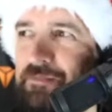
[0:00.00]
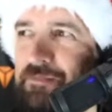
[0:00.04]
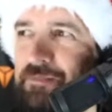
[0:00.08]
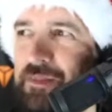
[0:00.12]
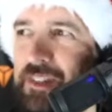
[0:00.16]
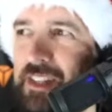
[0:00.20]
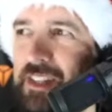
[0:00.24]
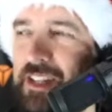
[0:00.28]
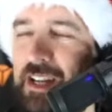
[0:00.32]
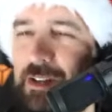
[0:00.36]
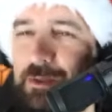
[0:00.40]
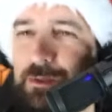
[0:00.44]

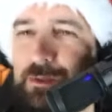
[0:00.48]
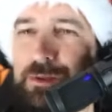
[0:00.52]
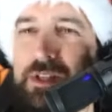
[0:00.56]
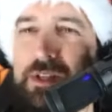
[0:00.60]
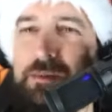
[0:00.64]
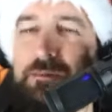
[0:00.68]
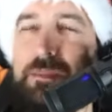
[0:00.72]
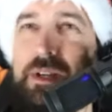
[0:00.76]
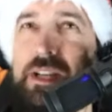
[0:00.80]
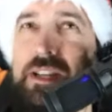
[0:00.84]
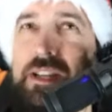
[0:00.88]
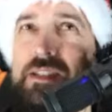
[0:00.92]
how to say
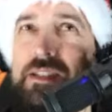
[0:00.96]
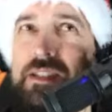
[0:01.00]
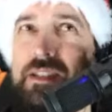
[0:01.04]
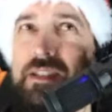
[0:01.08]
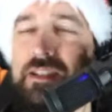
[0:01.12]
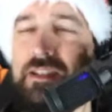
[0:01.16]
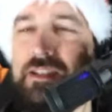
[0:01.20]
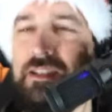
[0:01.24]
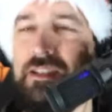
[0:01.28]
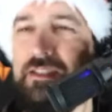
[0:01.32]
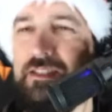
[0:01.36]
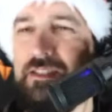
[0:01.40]
basic
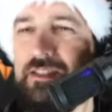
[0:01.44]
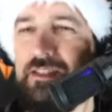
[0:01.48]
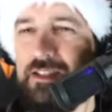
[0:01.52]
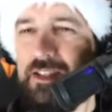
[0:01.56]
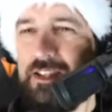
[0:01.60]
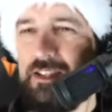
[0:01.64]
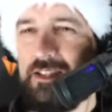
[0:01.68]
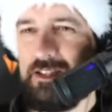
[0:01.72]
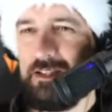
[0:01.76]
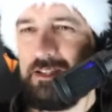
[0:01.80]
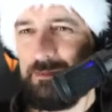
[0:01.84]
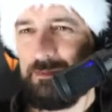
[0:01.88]

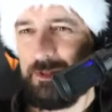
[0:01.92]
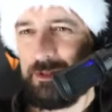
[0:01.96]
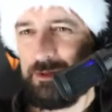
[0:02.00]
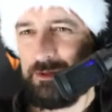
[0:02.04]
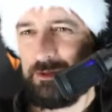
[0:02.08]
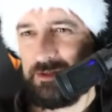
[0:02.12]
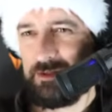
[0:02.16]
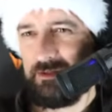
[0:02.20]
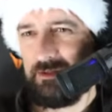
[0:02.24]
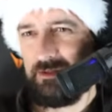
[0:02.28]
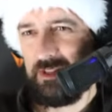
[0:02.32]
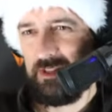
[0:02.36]
setting
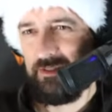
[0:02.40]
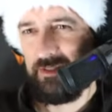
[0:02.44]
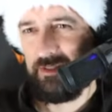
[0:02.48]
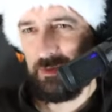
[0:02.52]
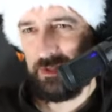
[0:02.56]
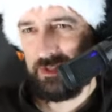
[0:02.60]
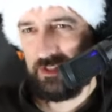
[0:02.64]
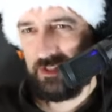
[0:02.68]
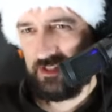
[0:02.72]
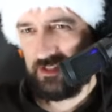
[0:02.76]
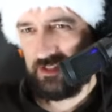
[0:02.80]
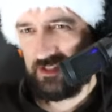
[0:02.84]
because
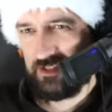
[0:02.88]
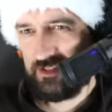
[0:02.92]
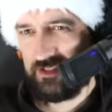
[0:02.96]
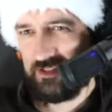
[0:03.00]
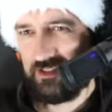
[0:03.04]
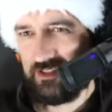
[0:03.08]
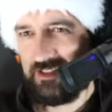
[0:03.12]
everyone needs it,